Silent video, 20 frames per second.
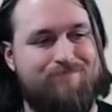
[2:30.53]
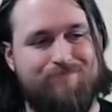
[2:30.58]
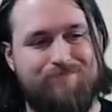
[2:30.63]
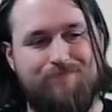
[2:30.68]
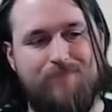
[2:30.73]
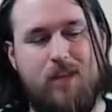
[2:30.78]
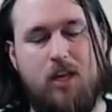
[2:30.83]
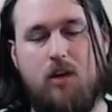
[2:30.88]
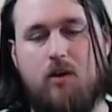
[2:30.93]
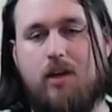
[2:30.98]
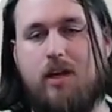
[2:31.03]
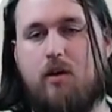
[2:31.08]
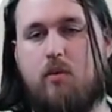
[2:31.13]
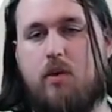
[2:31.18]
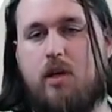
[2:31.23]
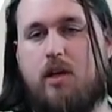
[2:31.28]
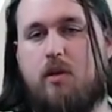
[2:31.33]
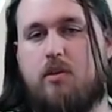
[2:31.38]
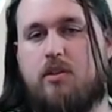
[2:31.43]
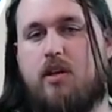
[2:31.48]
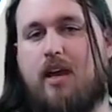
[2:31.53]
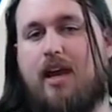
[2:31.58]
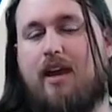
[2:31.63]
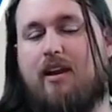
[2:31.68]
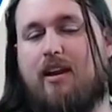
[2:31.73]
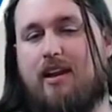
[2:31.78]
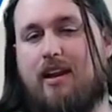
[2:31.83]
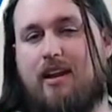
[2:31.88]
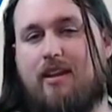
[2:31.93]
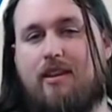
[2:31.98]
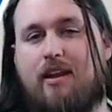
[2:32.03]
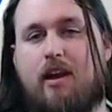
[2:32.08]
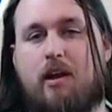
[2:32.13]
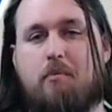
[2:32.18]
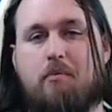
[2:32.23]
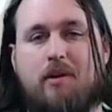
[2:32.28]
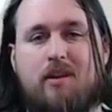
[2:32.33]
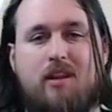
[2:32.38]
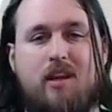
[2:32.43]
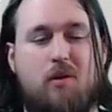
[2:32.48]
you know, he he was hanging in there,
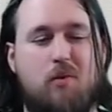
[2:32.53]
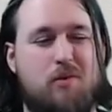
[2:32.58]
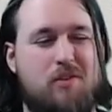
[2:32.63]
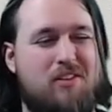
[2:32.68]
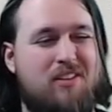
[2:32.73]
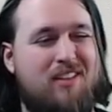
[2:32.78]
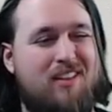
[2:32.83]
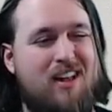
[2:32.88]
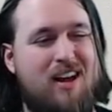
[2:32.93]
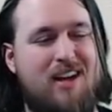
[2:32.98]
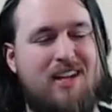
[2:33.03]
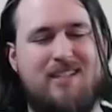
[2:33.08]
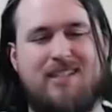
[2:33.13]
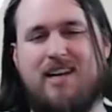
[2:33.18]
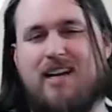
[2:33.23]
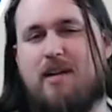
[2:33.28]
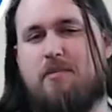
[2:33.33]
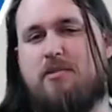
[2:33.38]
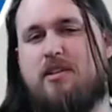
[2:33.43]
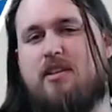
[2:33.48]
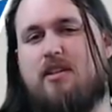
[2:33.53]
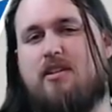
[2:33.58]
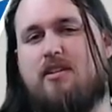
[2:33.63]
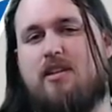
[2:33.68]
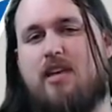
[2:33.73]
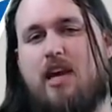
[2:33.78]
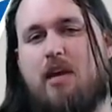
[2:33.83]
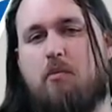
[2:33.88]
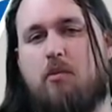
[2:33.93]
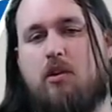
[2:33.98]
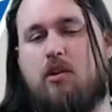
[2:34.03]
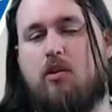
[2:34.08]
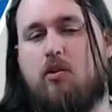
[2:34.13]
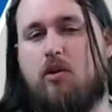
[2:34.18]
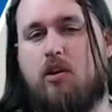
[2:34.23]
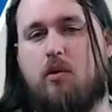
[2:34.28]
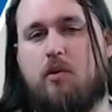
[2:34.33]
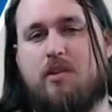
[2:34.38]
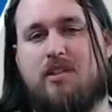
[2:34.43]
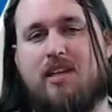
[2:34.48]
but there were a lot of times in this game where
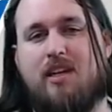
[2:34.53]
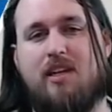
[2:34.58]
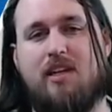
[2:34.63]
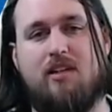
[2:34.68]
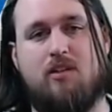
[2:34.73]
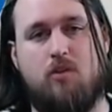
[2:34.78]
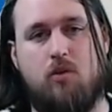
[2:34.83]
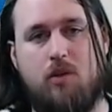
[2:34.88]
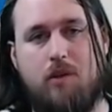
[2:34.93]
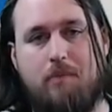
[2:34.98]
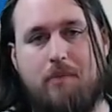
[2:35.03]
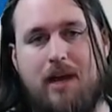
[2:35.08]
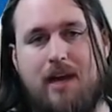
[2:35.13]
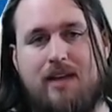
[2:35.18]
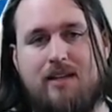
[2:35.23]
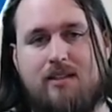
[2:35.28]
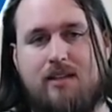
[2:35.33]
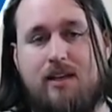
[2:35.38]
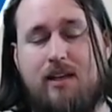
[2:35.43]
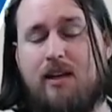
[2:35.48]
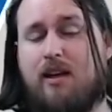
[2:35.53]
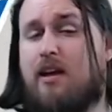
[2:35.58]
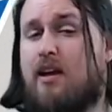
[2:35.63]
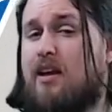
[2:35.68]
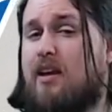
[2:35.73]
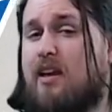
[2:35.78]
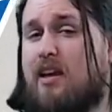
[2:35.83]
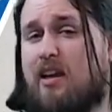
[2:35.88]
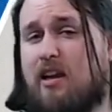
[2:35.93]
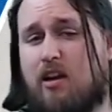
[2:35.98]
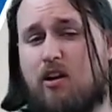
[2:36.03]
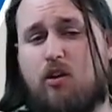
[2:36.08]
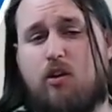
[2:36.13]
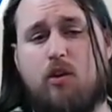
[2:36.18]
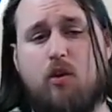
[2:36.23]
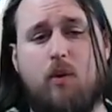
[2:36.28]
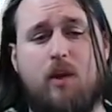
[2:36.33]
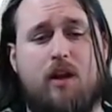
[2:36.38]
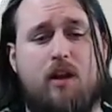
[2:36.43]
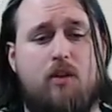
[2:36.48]
Luka was getting to the basket, getting all
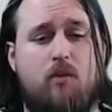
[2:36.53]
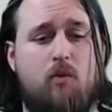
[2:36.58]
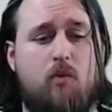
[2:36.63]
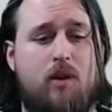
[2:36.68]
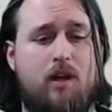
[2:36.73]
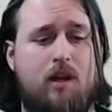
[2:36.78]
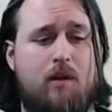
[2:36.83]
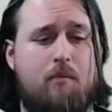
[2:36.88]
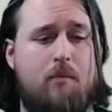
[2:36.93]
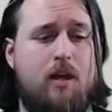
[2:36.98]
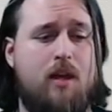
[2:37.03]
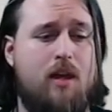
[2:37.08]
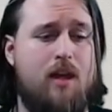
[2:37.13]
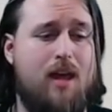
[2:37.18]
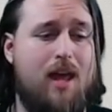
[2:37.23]
the way to the rim,